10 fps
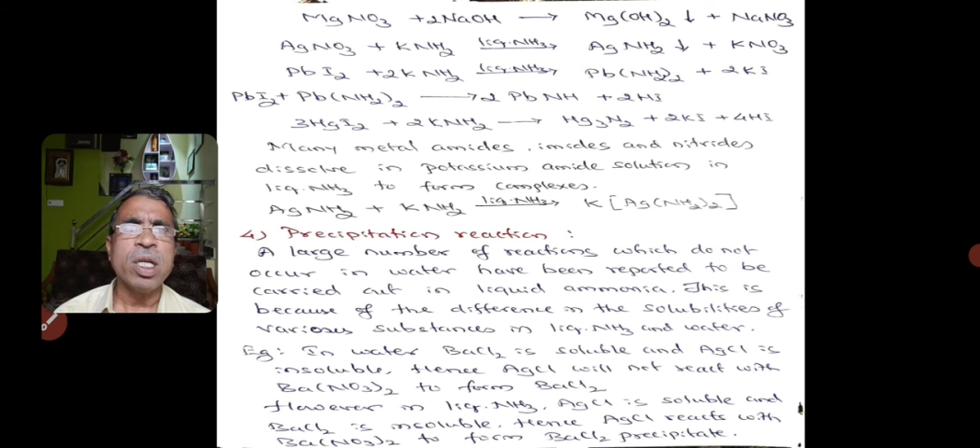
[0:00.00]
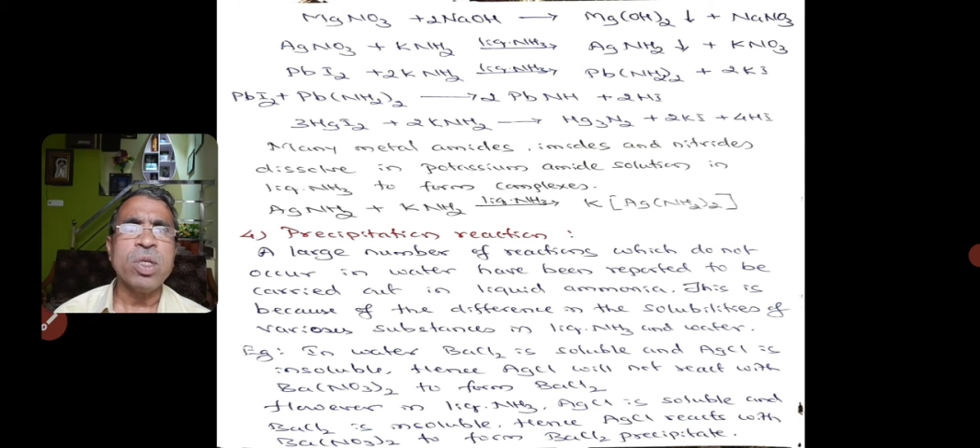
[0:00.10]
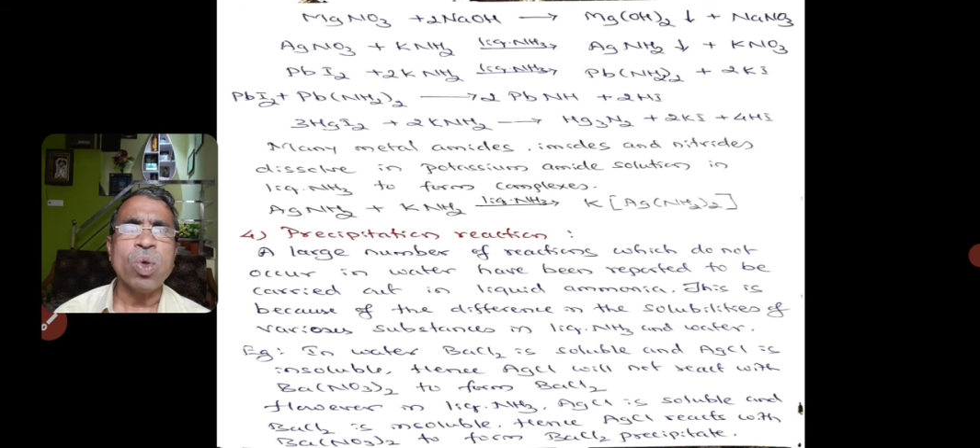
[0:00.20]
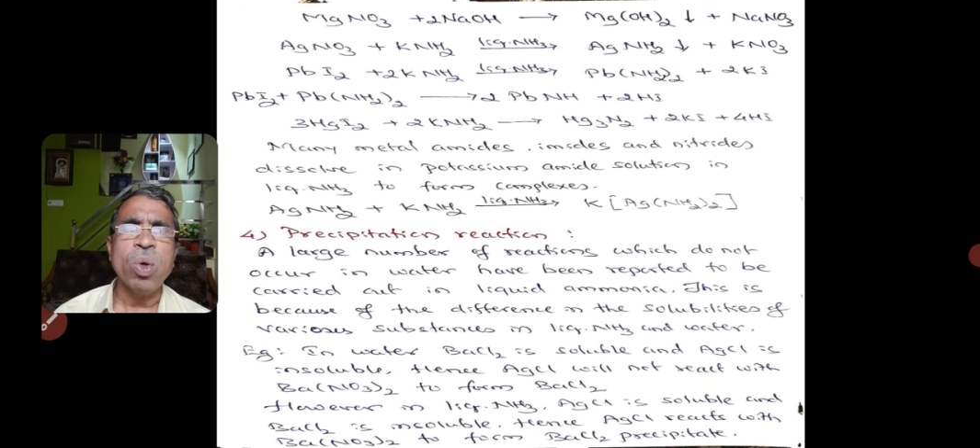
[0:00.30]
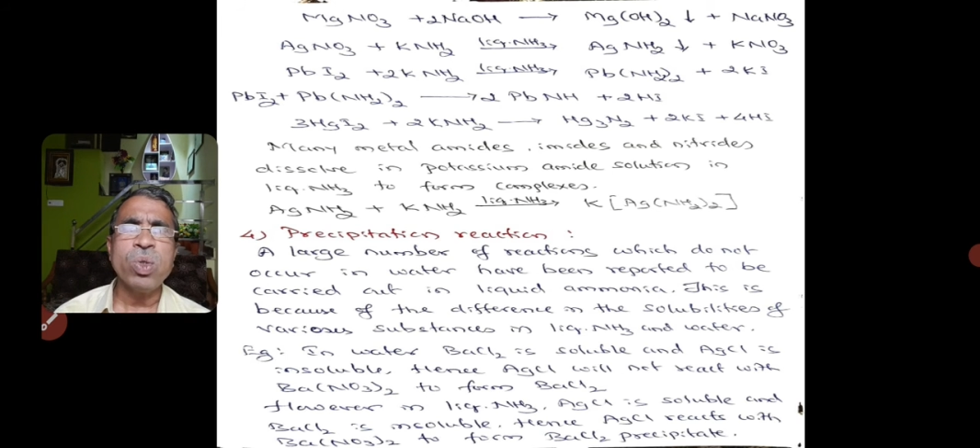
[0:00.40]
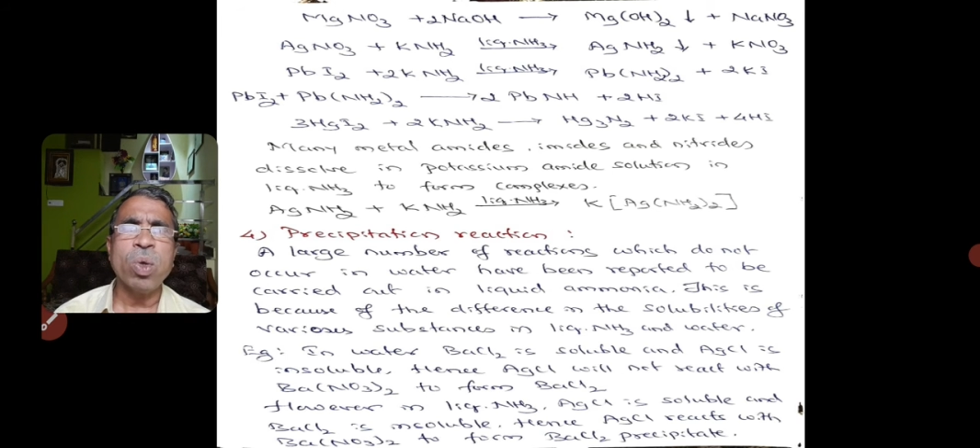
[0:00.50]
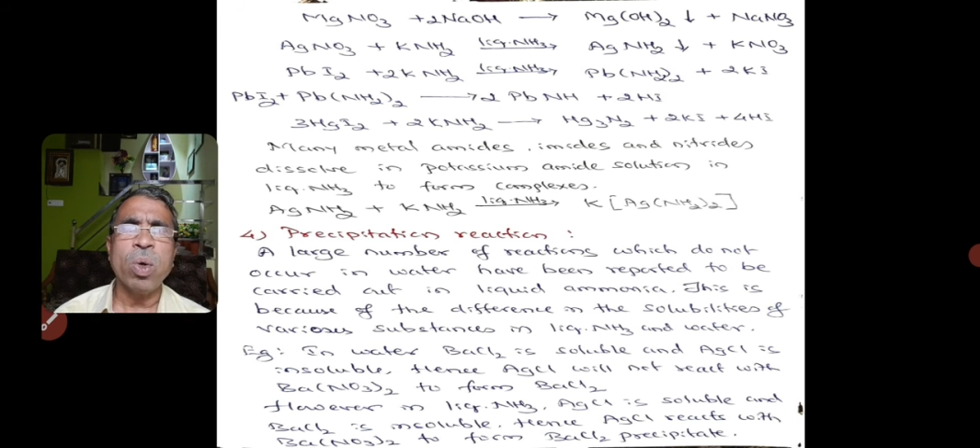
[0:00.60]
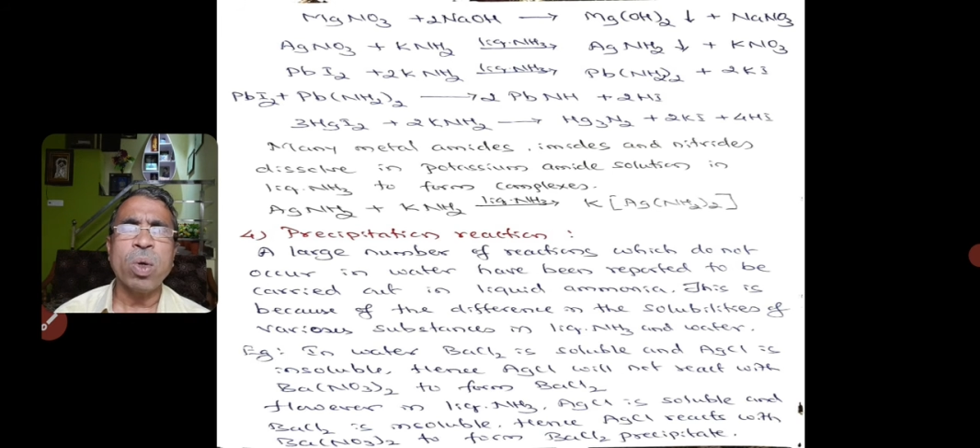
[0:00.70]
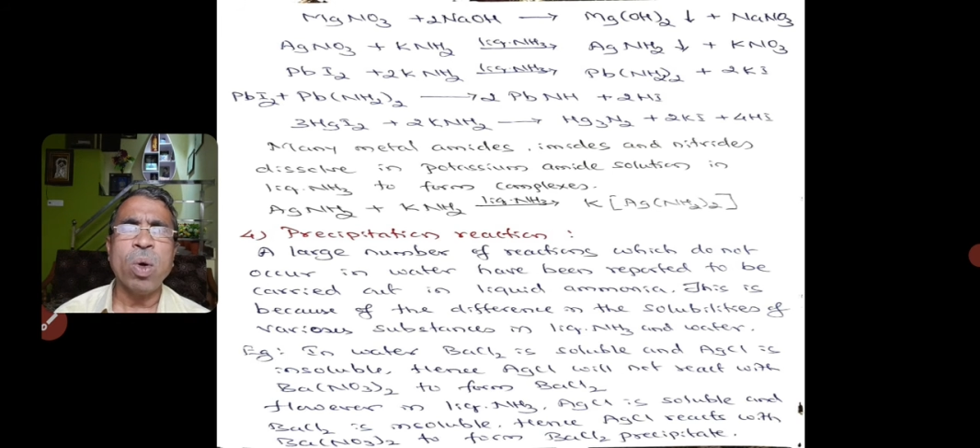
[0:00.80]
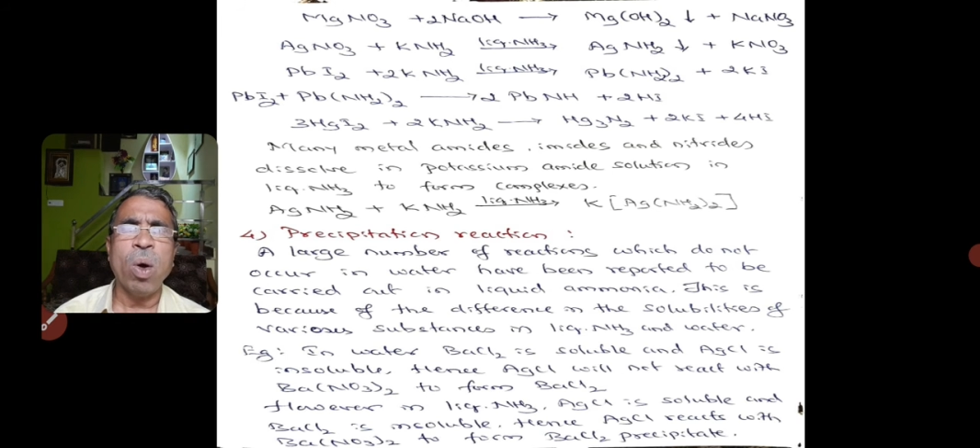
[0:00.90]
is
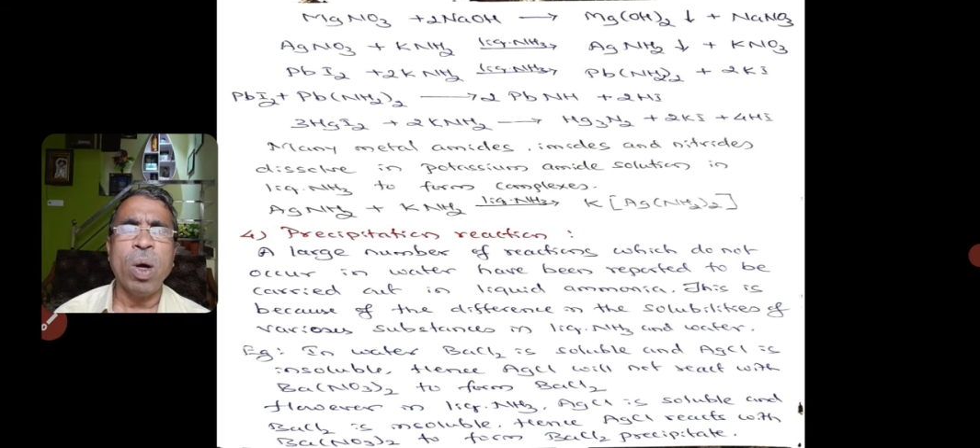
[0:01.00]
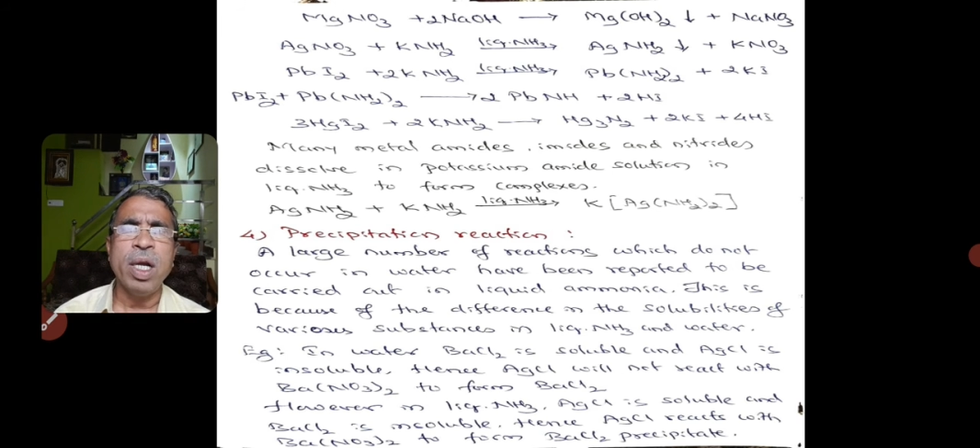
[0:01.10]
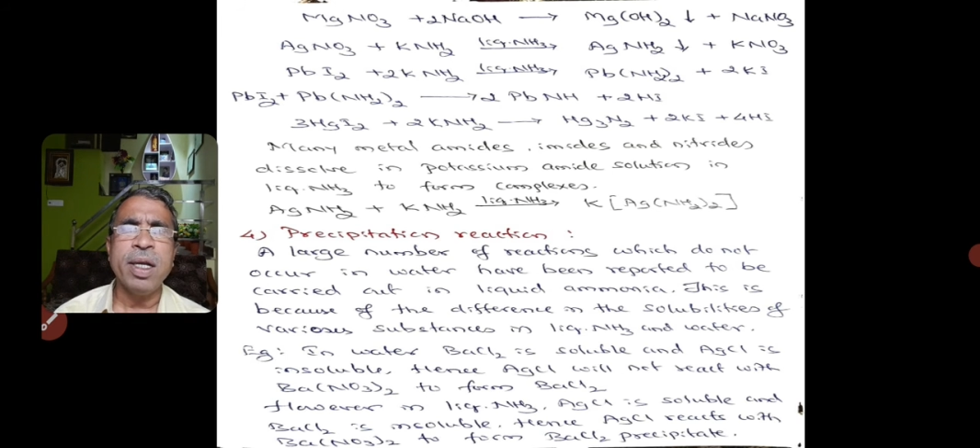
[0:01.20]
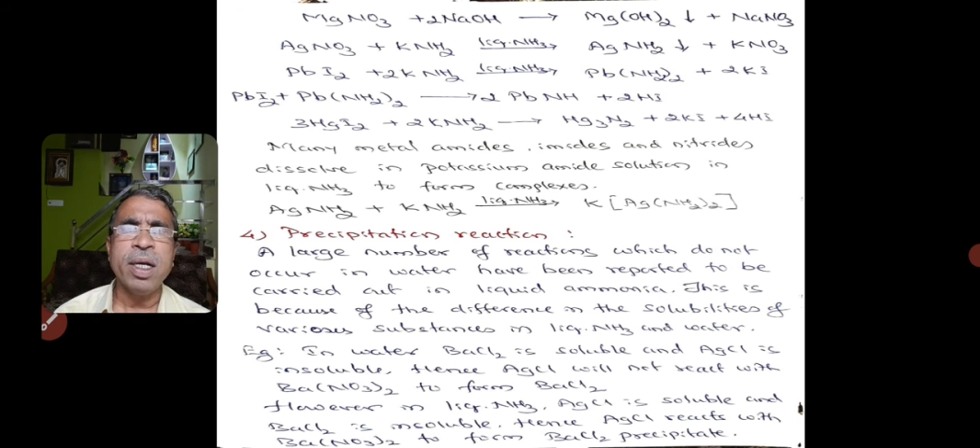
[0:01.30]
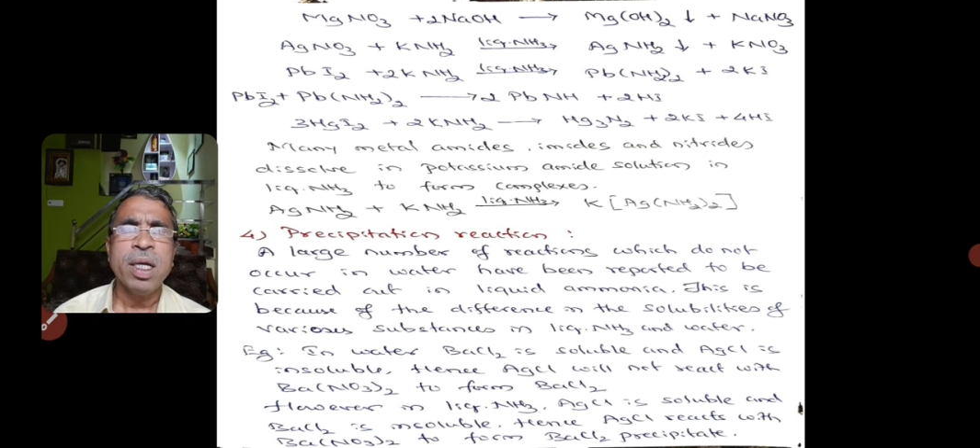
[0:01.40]
also called